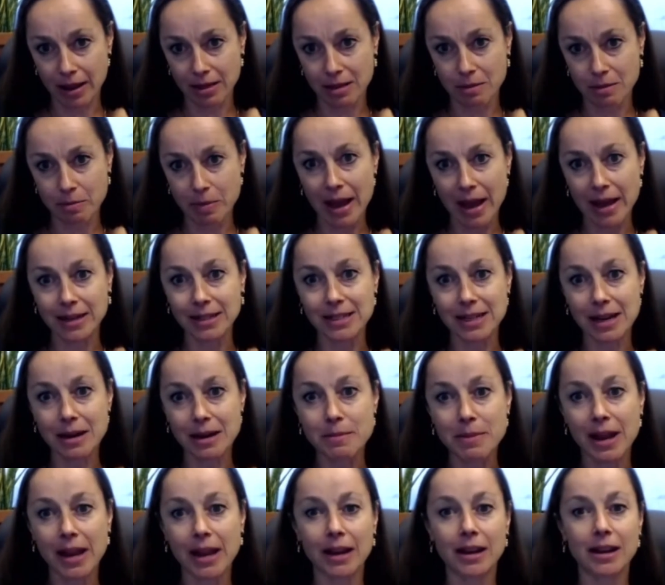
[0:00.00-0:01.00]
the
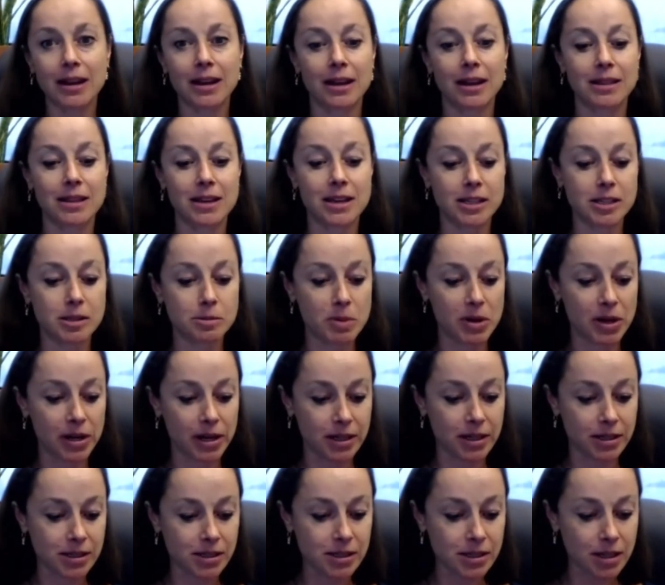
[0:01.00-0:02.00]
pandemic and the
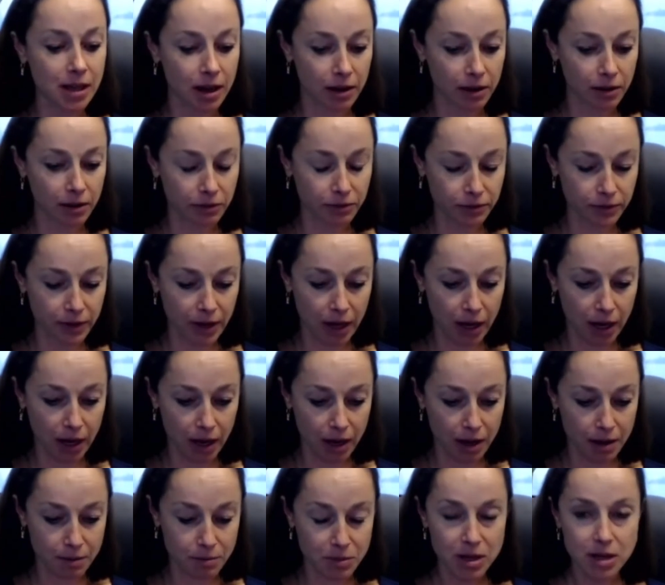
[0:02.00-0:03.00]
experience of
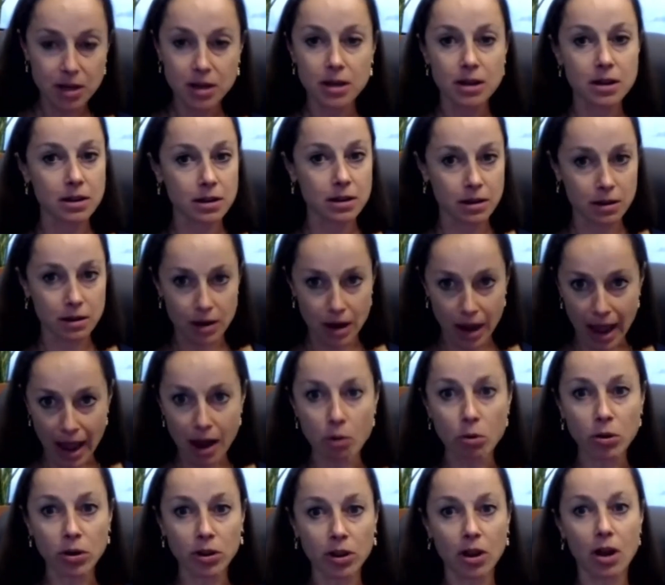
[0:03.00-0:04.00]
um,
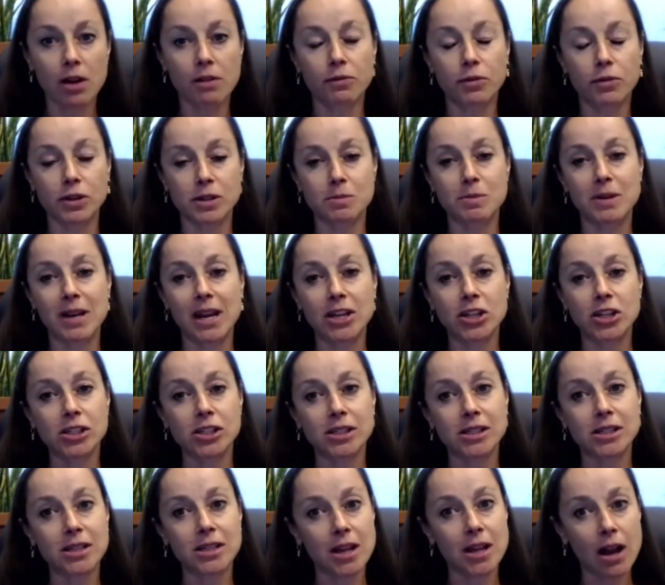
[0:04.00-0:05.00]
our law enforcement
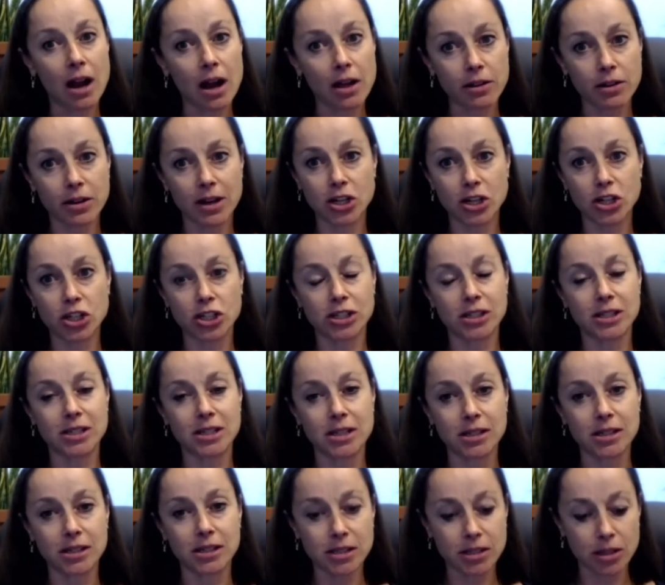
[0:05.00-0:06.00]
agency, other
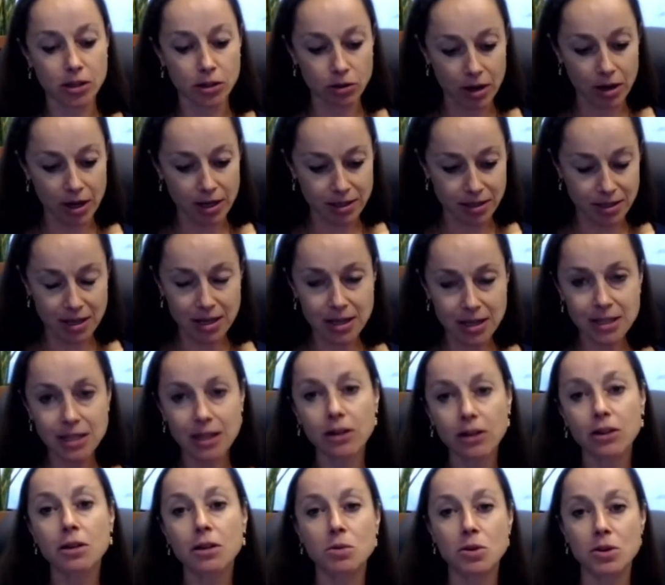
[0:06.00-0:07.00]
agencies across the
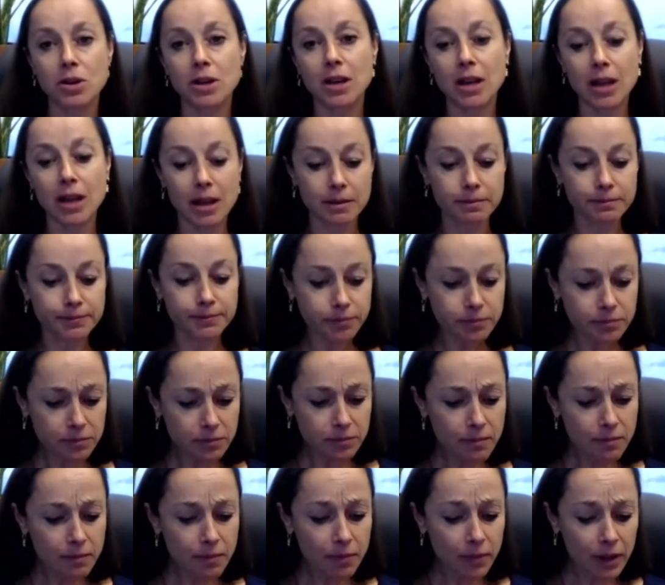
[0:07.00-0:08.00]
intel community,
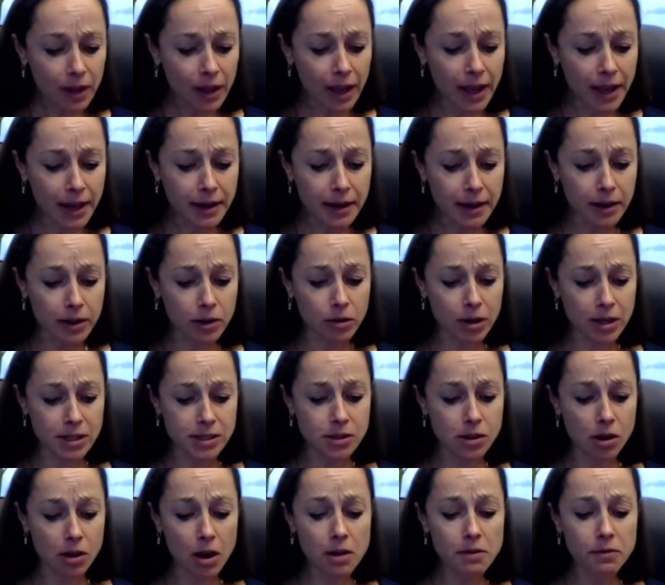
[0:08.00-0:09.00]
and across
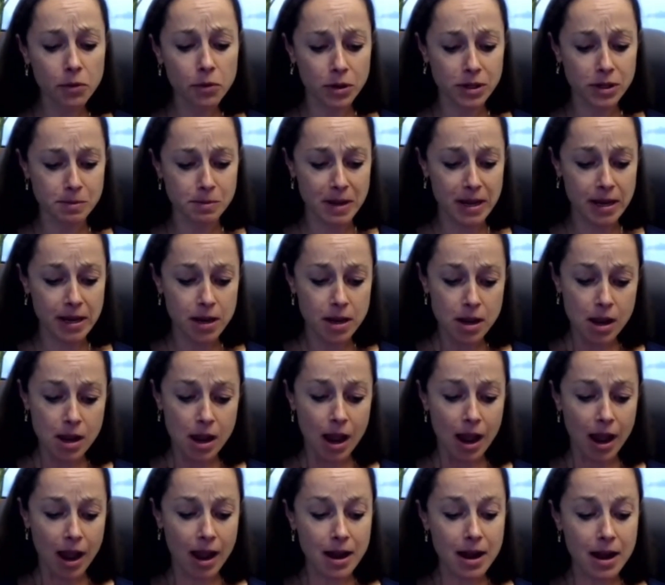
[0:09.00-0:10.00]
law enforcement.
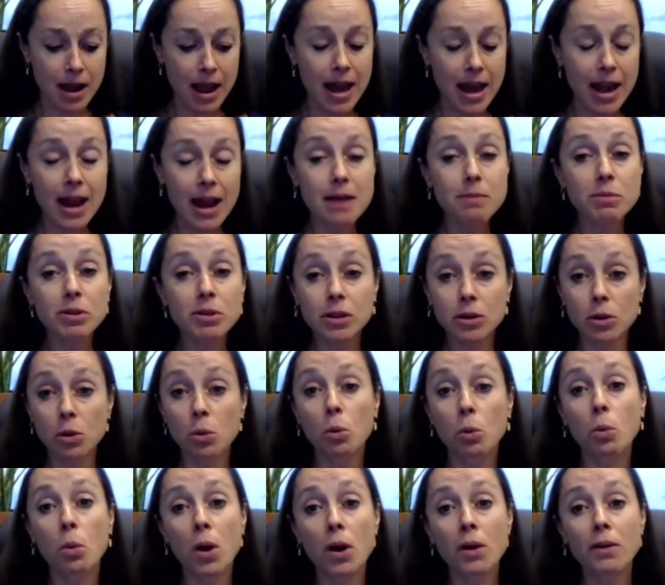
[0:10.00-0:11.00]
Uh, and I'm a
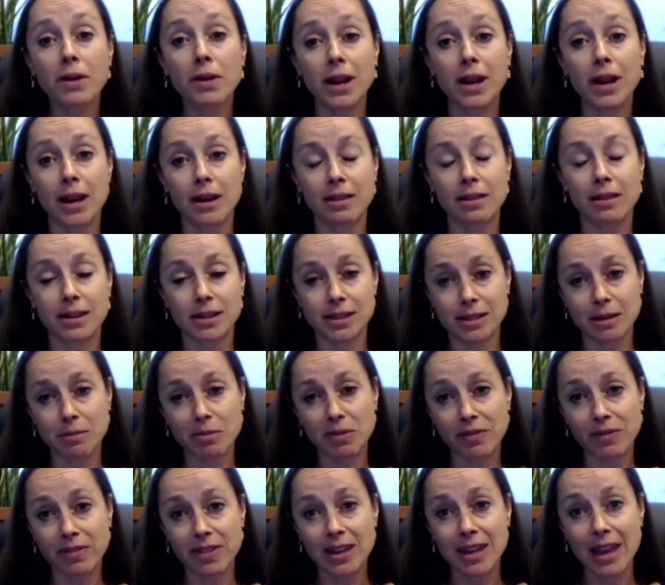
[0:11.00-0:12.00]
little worried that some
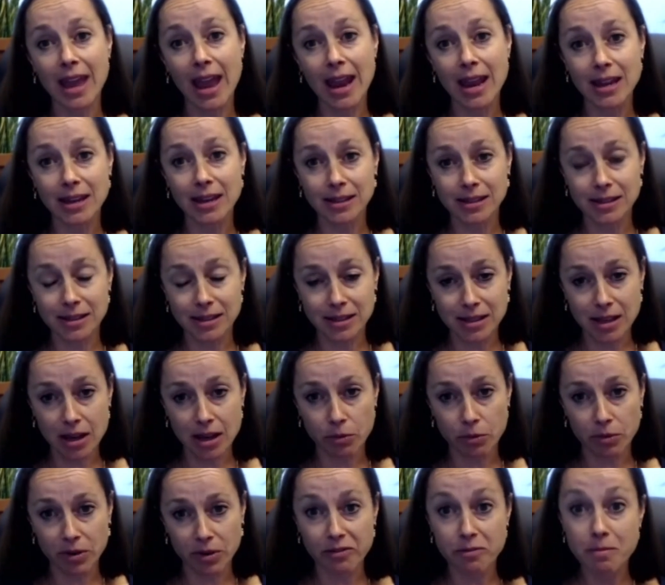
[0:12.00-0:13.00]
of the gains
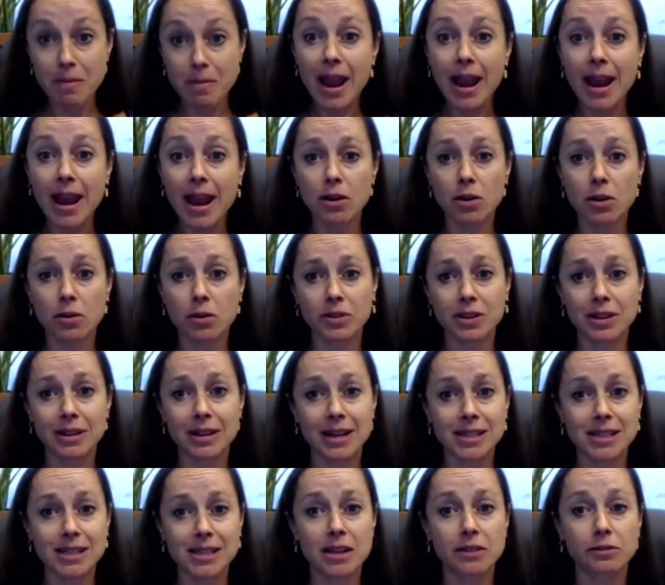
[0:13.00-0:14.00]
that we've made over the
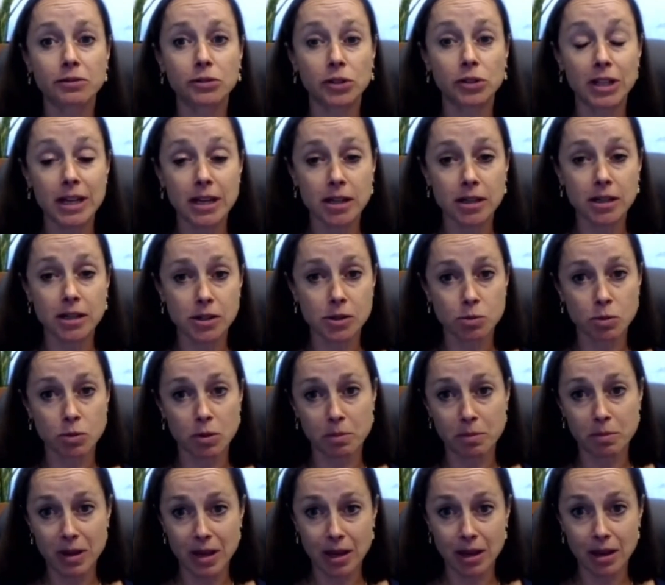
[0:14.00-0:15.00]
last several years will
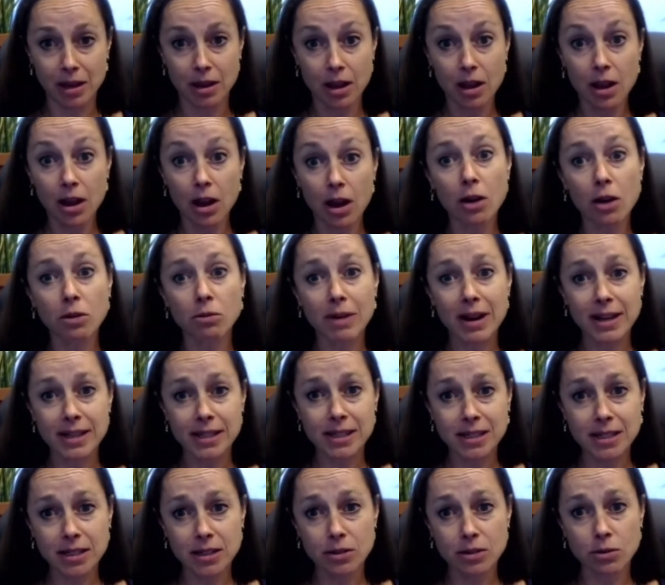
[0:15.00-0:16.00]
be
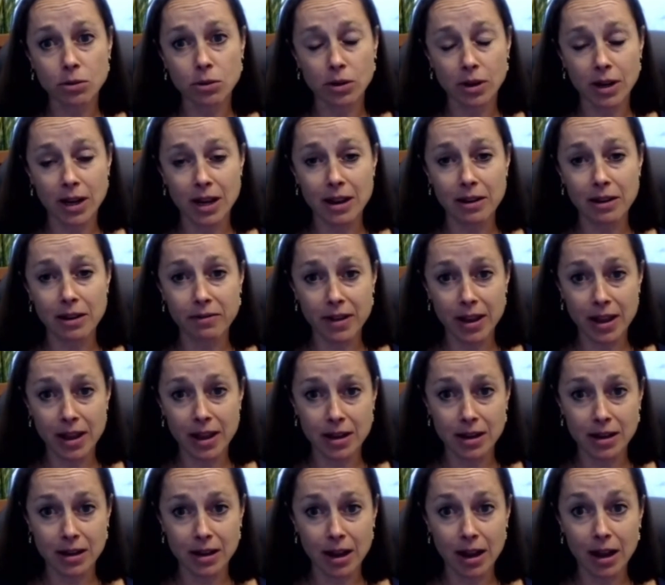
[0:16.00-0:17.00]
arrested or
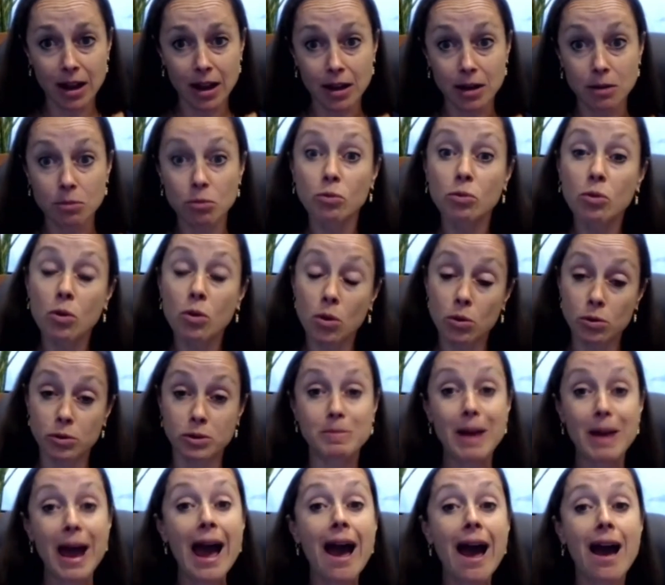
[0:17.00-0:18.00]
even um, rolled
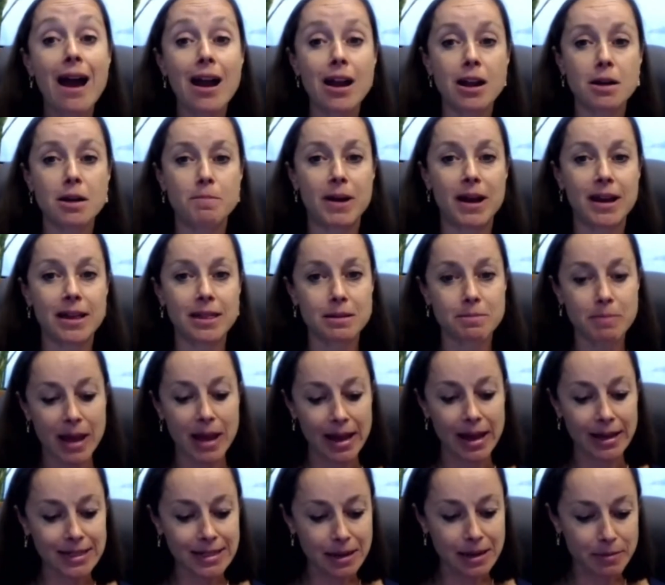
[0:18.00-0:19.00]
back by the
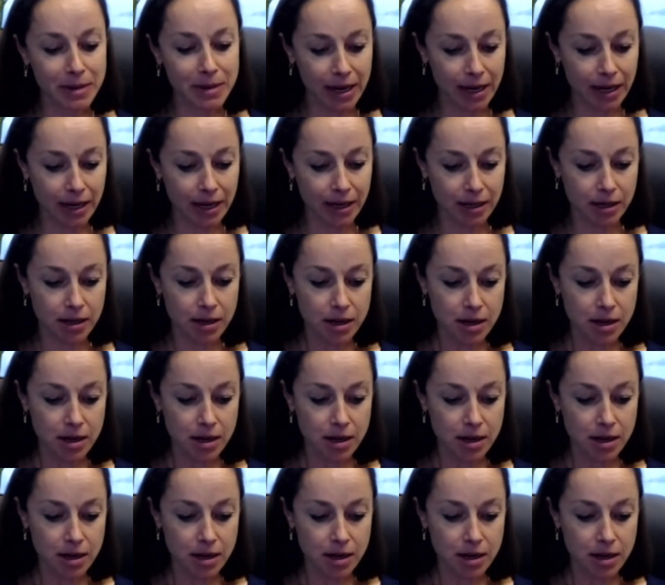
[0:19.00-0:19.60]
pandemic. And